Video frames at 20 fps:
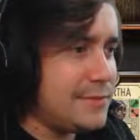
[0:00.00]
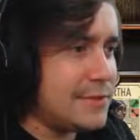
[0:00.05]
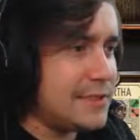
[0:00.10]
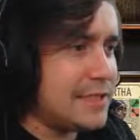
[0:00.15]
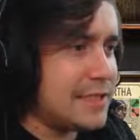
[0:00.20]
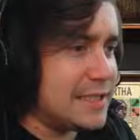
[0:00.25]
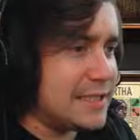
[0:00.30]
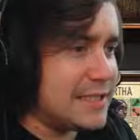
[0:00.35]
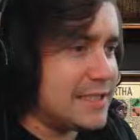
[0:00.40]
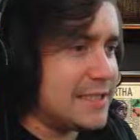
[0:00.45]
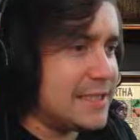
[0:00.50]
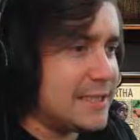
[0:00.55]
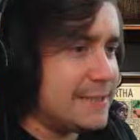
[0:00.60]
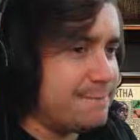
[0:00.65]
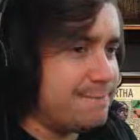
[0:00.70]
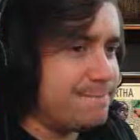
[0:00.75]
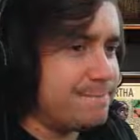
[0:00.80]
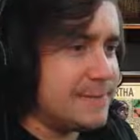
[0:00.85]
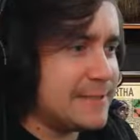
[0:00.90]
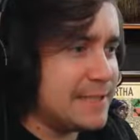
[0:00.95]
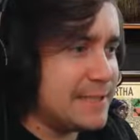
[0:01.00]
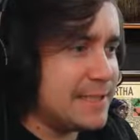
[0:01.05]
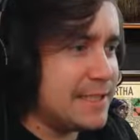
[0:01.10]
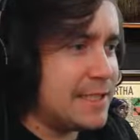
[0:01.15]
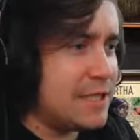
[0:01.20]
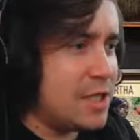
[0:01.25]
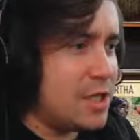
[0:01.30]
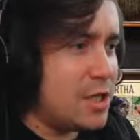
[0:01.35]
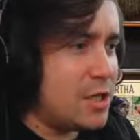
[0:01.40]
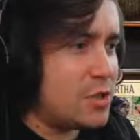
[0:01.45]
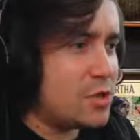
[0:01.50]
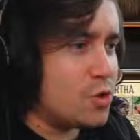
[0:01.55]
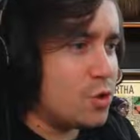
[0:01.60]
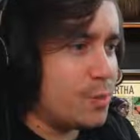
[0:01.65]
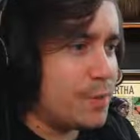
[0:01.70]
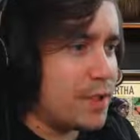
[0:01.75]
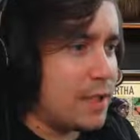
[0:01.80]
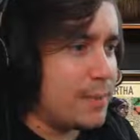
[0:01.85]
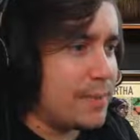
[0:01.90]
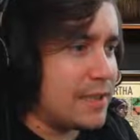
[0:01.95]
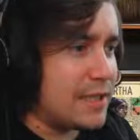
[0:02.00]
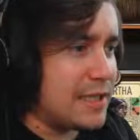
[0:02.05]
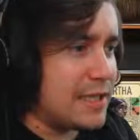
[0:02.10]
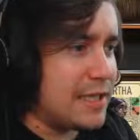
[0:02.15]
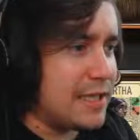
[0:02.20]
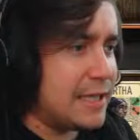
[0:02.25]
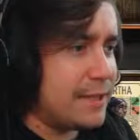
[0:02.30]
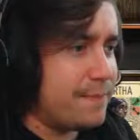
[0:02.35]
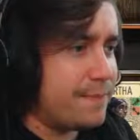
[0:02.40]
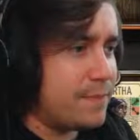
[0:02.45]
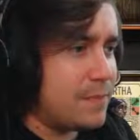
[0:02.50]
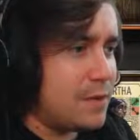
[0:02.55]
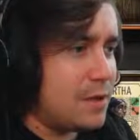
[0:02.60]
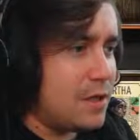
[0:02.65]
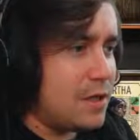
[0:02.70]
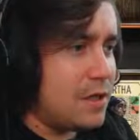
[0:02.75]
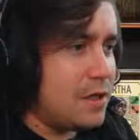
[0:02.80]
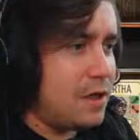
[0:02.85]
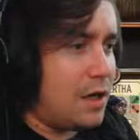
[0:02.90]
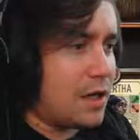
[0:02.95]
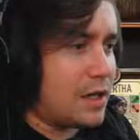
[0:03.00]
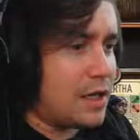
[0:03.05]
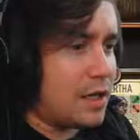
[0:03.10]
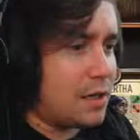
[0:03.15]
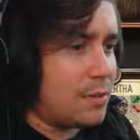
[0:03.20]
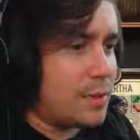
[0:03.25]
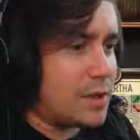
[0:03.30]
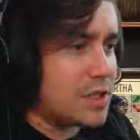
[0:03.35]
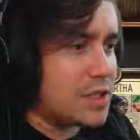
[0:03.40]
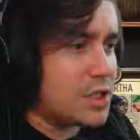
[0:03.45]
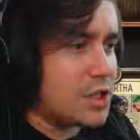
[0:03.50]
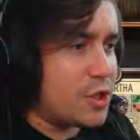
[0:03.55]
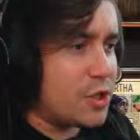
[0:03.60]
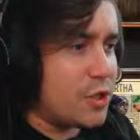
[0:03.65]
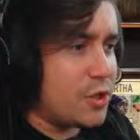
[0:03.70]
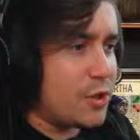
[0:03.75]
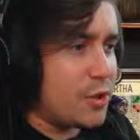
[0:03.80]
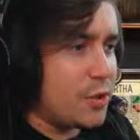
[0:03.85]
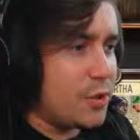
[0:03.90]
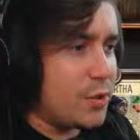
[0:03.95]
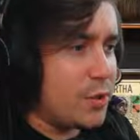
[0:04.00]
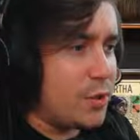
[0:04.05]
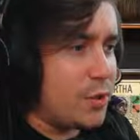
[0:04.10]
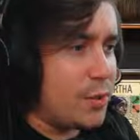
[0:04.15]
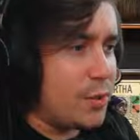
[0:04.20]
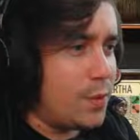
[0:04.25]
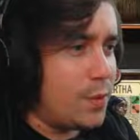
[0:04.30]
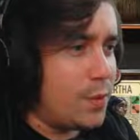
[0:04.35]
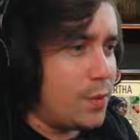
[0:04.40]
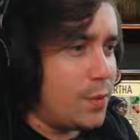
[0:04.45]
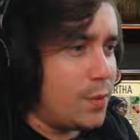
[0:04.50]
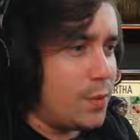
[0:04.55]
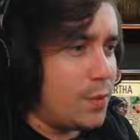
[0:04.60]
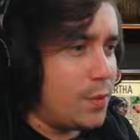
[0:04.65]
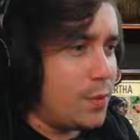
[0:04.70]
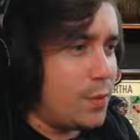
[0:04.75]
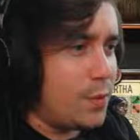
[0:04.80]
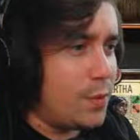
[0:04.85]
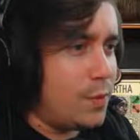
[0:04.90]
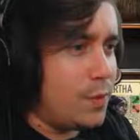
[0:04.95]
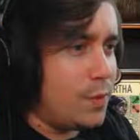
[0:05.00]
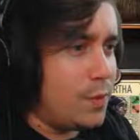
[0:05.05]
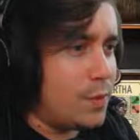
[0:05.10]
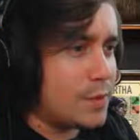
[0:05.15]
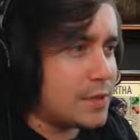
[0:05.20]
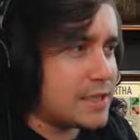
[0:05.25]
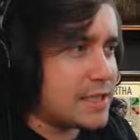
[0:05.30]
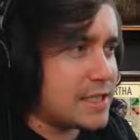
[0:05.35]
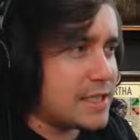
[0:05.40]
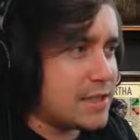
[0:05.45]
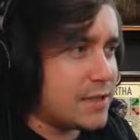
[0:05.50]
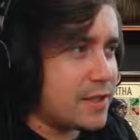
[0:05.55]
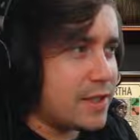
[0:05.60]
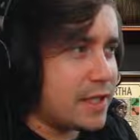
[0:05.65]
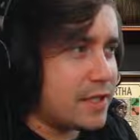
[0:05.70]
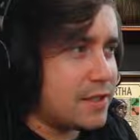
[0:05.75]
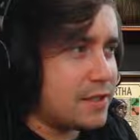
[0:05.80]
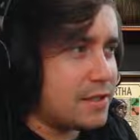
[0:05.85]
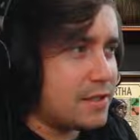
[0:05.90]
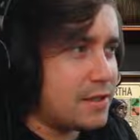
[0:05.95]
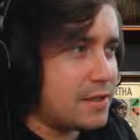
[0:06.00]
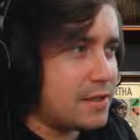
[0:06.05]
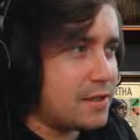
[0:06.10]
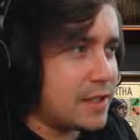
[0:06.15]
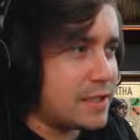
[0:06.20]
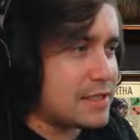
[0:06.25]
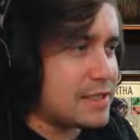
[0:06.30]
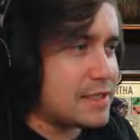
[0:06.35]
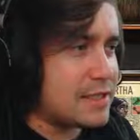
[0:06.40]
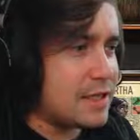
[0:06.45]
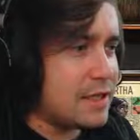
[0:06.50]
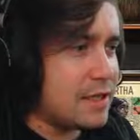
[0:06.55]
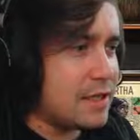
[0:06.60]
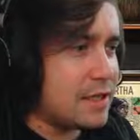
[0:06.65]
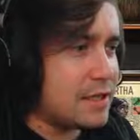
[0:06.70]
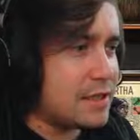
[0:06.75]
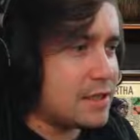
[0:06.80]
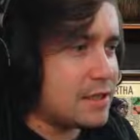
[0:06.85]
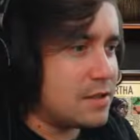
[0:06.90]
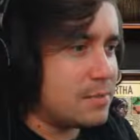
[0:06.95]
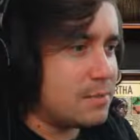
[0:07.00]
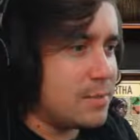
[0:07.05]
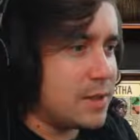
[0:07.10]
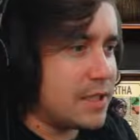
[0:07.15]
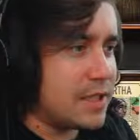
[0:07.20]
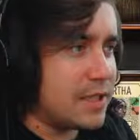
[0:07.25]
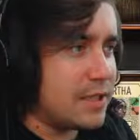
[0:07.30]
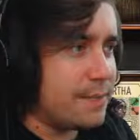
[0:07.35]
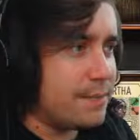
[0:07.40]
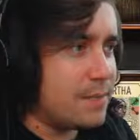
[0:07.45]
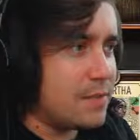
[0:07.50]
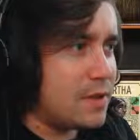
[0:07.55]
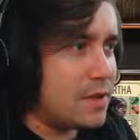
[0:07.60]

I see. It's all becoming clear. I kind of want to... What does this do again? That's uh, money.